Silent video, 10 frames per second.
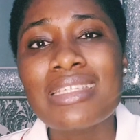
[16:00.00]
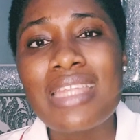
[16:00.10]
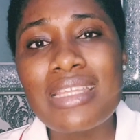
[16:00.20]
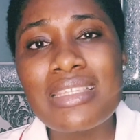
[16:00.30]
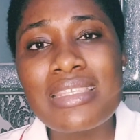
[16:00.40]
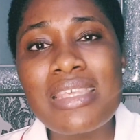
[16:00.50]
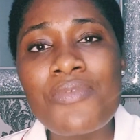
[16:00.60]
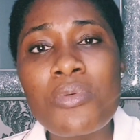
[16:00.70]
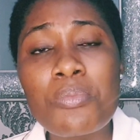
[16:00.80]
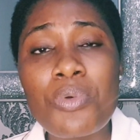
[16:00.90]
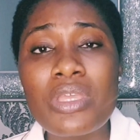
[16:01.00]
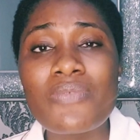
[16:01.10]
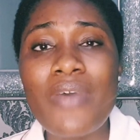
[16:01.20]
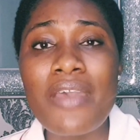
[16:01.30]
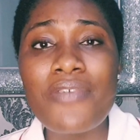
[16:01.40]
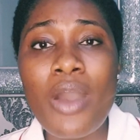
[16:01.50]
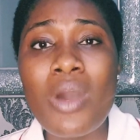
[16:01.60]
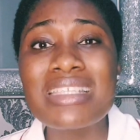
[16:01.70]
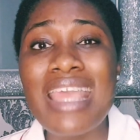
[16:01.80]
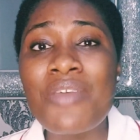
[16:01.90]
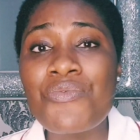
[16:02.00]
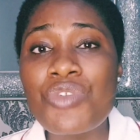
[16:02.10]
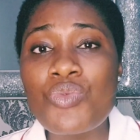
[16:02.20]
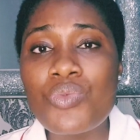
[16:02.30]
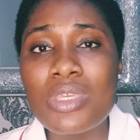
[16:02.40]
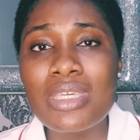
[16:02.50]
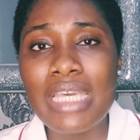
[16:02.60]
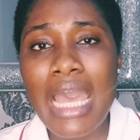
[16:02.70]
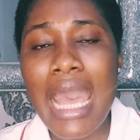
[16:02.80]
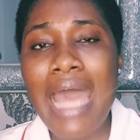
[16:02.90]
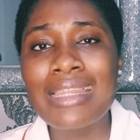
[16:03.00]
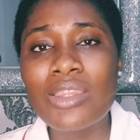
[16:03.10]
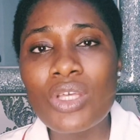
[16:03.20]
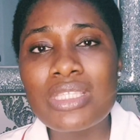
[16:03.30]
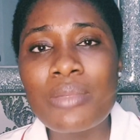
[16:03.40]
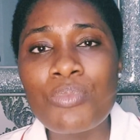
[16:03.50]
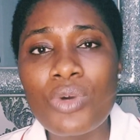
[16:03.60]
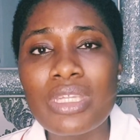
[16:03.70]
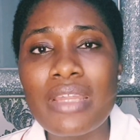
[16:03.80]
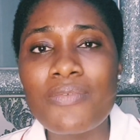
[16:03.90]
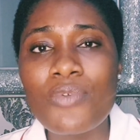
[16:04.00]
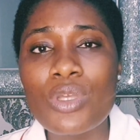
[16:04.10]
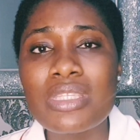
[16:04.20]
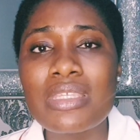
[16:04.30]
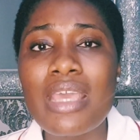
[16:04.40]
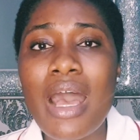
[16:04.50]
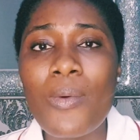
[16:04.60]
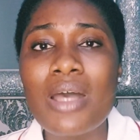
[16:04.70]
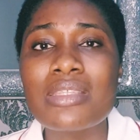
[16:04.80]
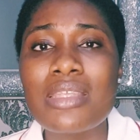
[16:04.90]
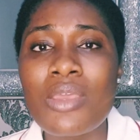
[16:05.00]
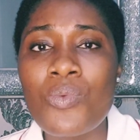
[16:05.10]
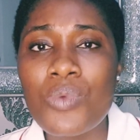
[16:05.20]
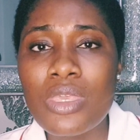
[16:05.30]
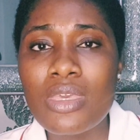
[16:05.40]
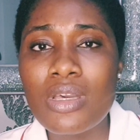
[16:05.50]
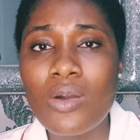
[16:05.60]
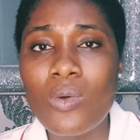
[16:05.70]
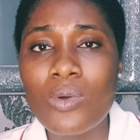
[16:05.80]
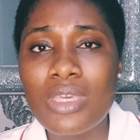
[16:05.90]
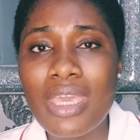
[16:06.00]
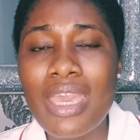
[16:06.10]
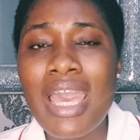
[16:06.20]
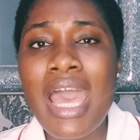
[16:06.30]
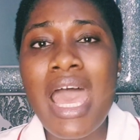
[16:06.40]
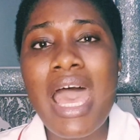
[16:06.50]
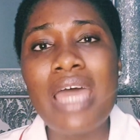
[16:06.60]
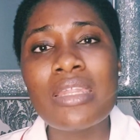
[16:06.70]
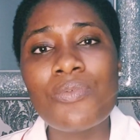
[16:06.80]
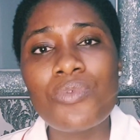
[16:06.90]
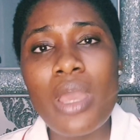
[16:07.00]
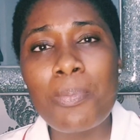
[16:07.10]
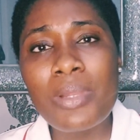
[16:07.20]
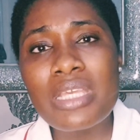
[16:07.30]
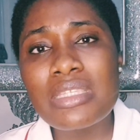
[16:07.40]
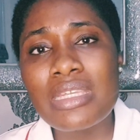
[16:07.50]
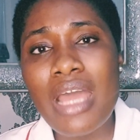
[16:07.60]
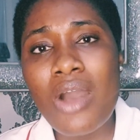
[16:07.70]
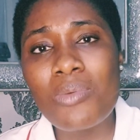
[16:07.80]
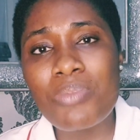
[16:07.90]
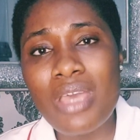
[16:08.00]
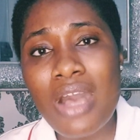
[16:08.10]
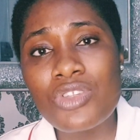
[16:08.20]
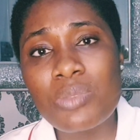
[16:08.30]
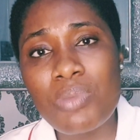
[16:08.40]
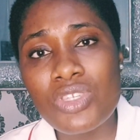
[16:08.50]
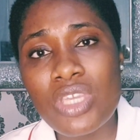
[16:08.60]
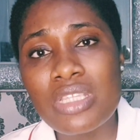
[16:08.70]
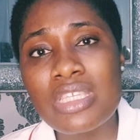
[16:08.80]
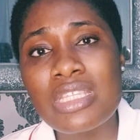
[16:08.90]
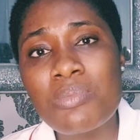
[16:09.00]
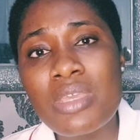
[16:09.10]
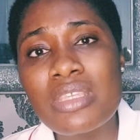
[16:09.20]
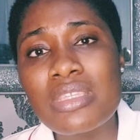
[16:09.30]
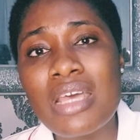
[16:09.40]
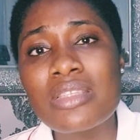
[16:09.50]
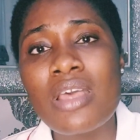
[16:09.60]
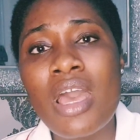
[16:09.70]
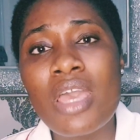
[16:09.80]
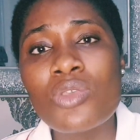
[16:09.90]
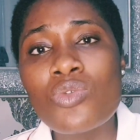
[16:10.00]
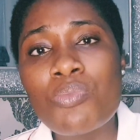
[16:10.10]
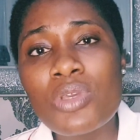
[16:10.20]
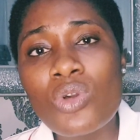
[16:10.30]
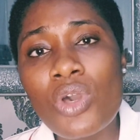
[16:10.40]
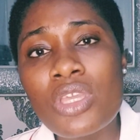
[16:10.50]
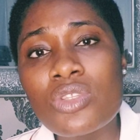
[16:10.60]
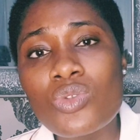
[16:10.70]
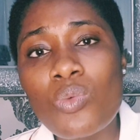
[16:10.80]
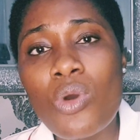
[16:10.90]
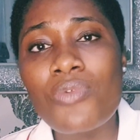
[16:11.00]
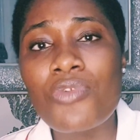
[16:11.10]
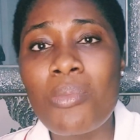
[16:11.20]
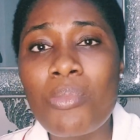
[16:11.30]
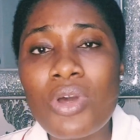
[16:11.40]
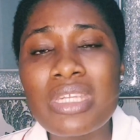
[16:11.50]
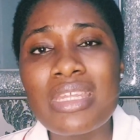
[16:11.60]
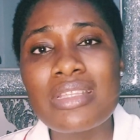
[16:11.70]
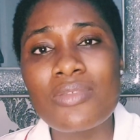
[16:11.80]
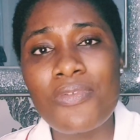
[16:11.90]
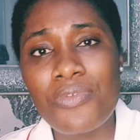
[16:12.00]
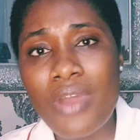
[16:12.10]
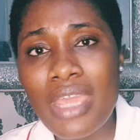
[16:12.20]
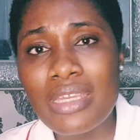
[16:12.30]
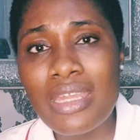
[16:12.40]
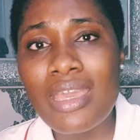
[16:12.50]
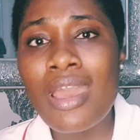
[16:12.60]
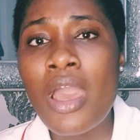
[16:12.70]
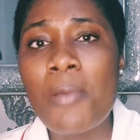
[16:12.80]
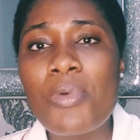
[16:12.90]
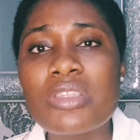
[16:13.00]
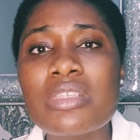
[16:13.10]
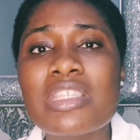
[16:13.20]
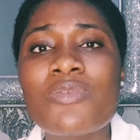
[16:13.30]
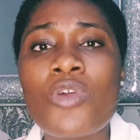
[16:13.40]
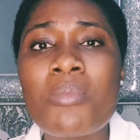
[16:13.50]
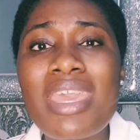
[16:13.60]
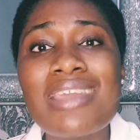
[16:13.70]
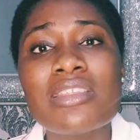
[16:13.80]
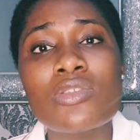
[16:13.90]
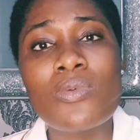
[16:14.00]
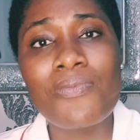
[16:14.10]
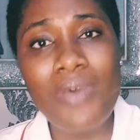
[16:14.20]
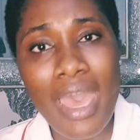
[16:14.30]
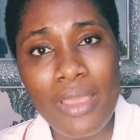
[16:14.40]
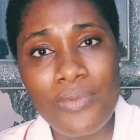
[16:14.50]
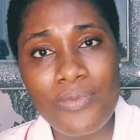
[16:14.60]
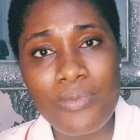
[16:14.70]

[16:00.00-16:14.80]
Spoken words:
37.5 hours every week and nothing more than 40 hours a week. Okay, and if you are placed in outpatient, it means that you will be going to work from Monday to Friday, but it's from 8 to 5.